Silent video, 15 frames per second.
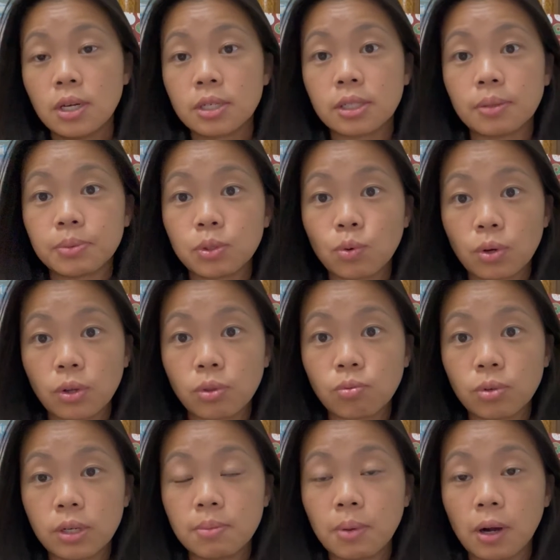some sort of
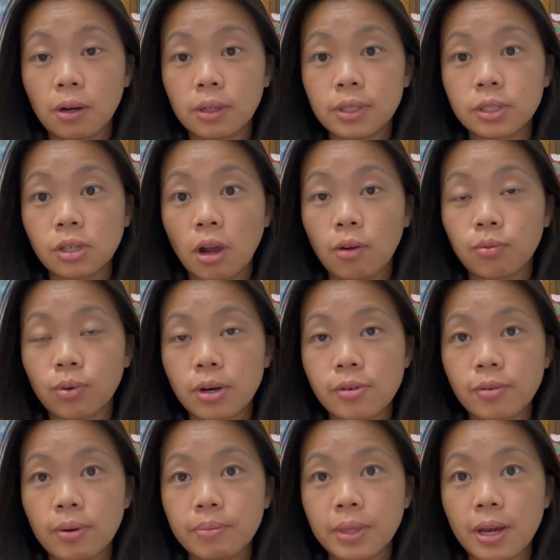3D modeling software
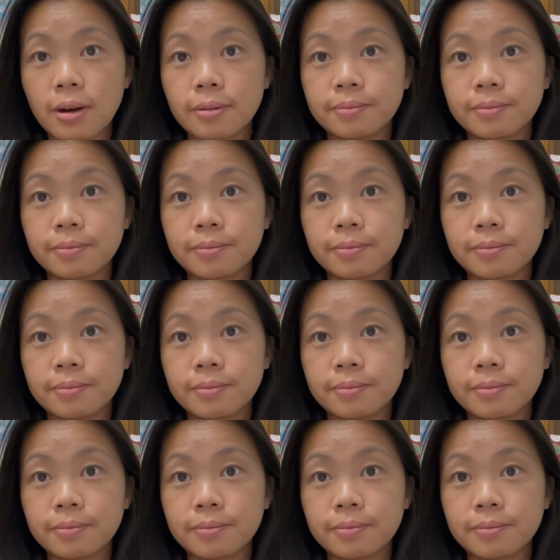from there.